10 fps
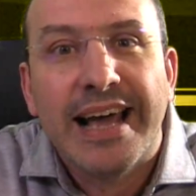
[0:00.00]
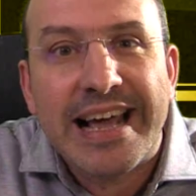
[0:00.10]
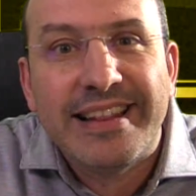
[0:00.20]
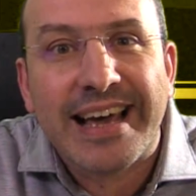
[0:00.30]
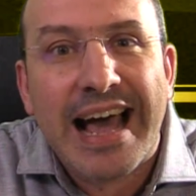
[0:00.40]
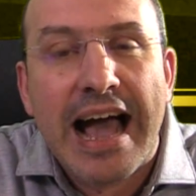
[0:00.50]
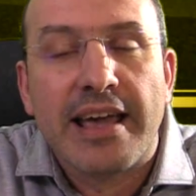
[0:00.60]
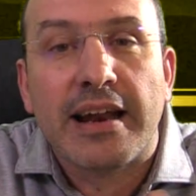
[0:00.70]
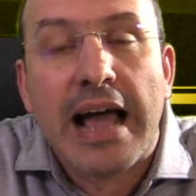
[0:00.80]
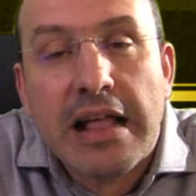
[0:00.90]
and
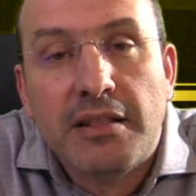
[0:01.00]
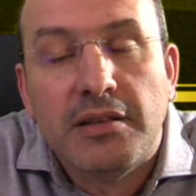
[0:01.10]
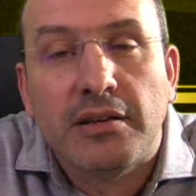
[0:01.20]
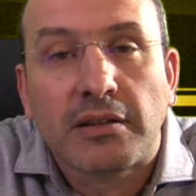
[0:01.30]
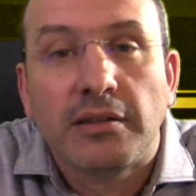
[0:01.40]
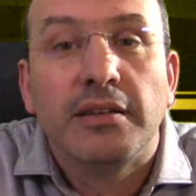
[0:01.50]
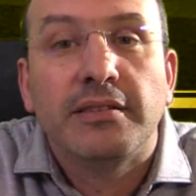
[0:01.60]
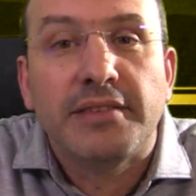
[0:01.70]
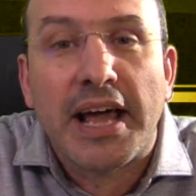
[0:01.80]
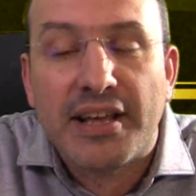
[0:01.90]
higher until
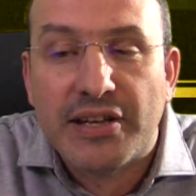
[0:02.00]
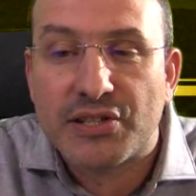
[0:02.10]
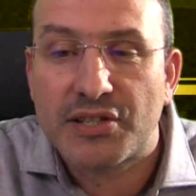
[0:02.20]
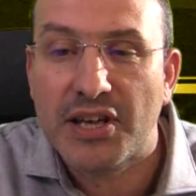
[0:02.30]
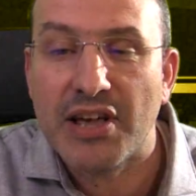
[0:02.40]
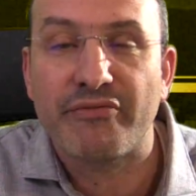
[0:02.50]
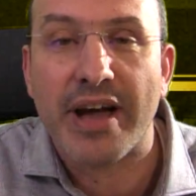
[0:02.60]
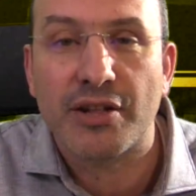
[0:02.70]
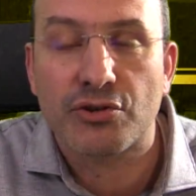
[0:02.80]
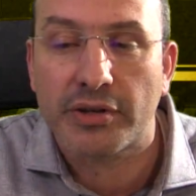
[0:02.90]
there is
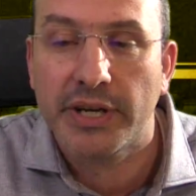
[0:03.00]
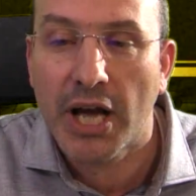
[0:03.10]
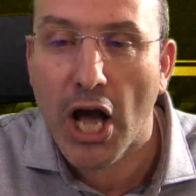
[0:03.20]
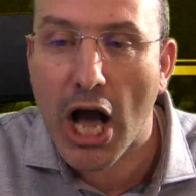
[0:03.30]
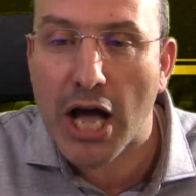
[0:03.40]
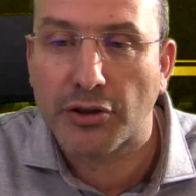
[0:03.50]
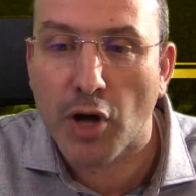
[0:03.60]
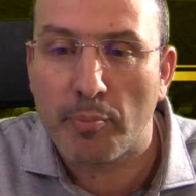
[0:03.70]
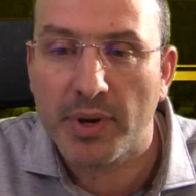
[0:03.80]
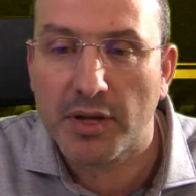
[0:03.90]
eventually a
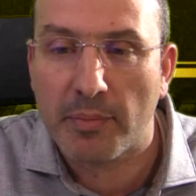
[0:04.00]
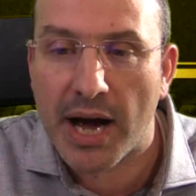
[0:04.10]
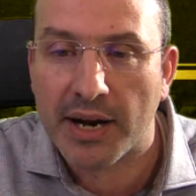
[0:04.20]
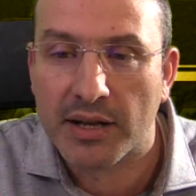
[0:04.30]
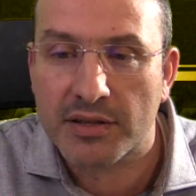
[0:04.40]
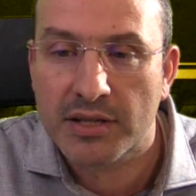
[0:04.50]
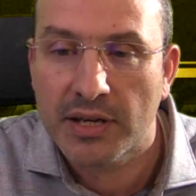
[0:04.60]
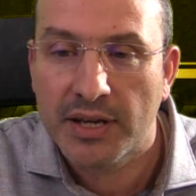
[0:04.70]
top in the markets